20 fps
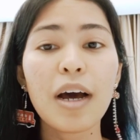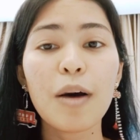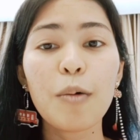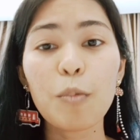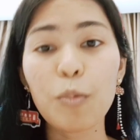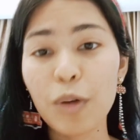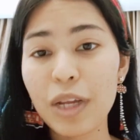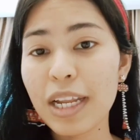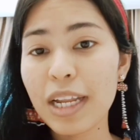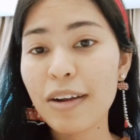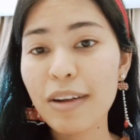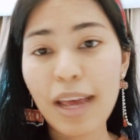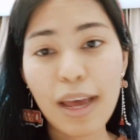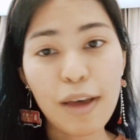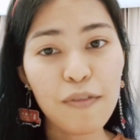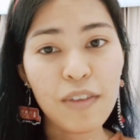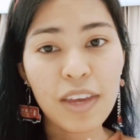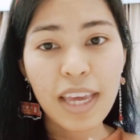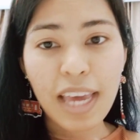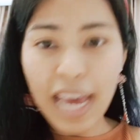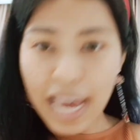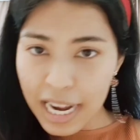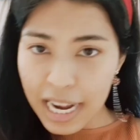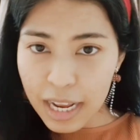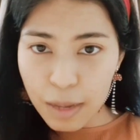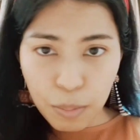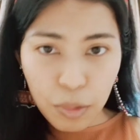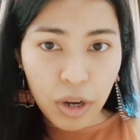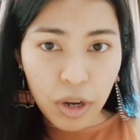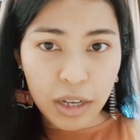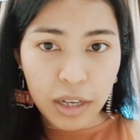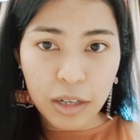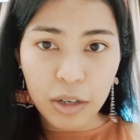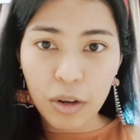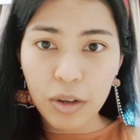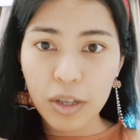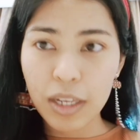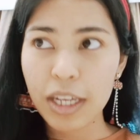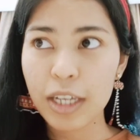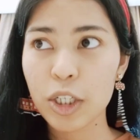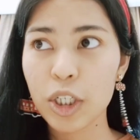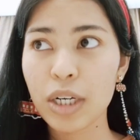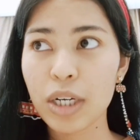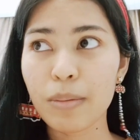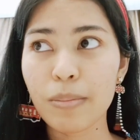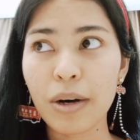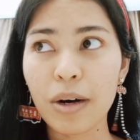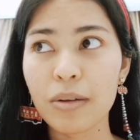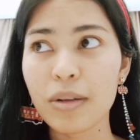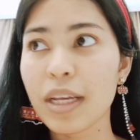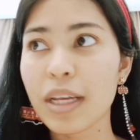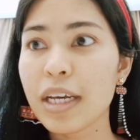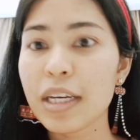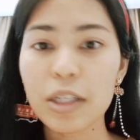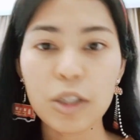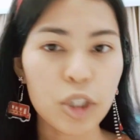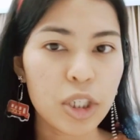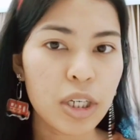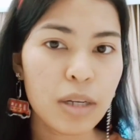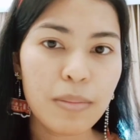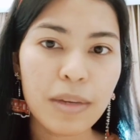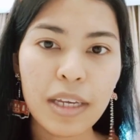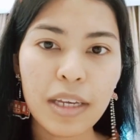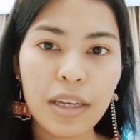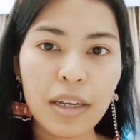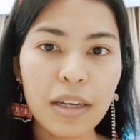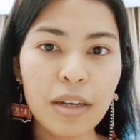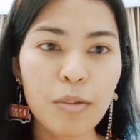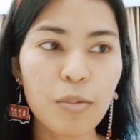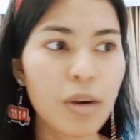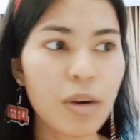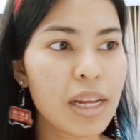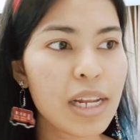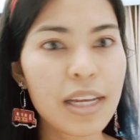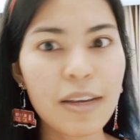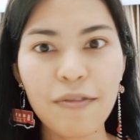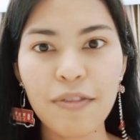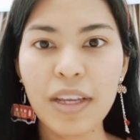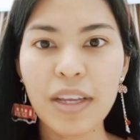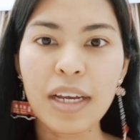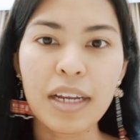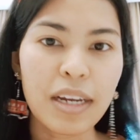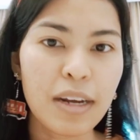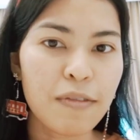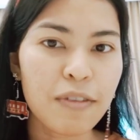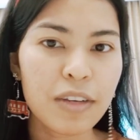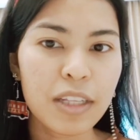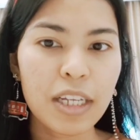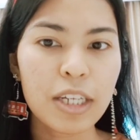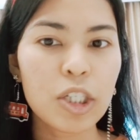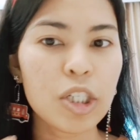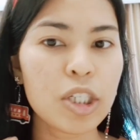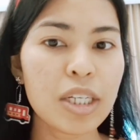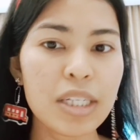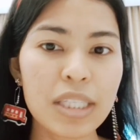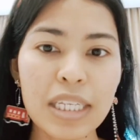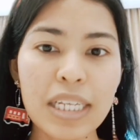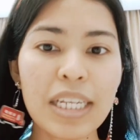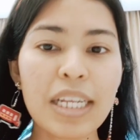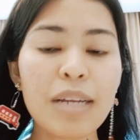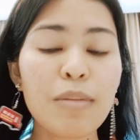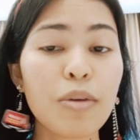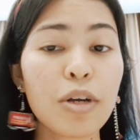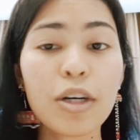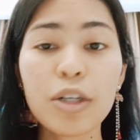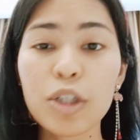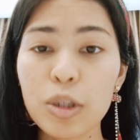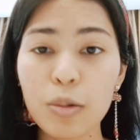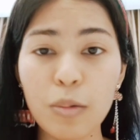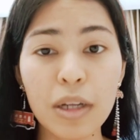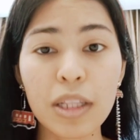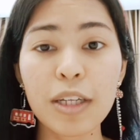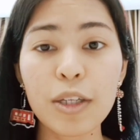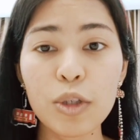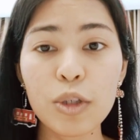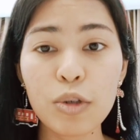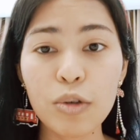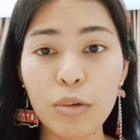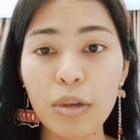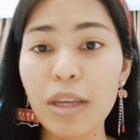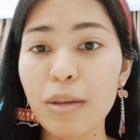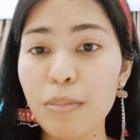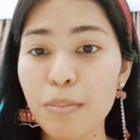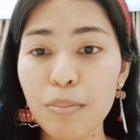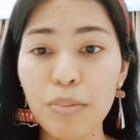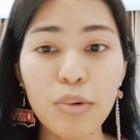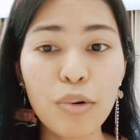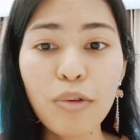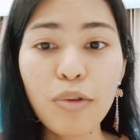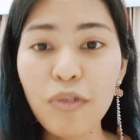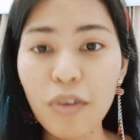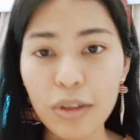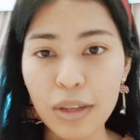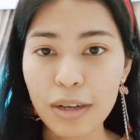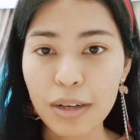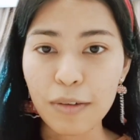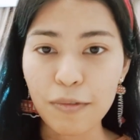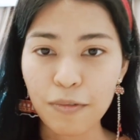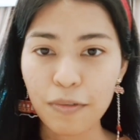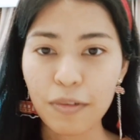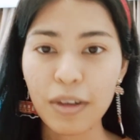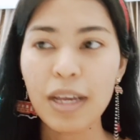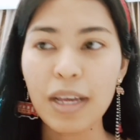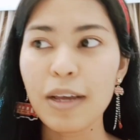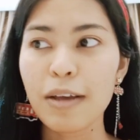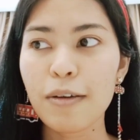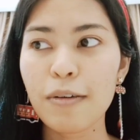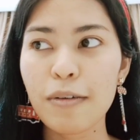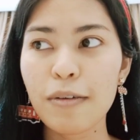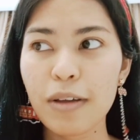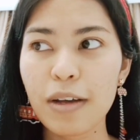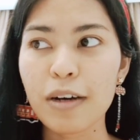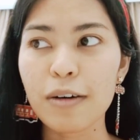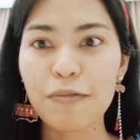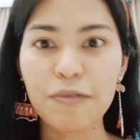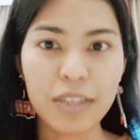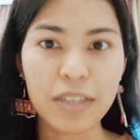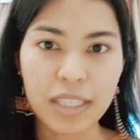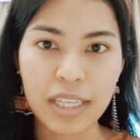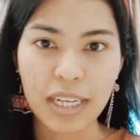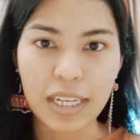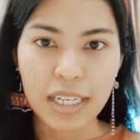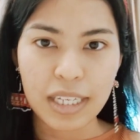without having any prior knowledge about gymming, weightlifting and everything. She just did it because she wanted to improve on her physique.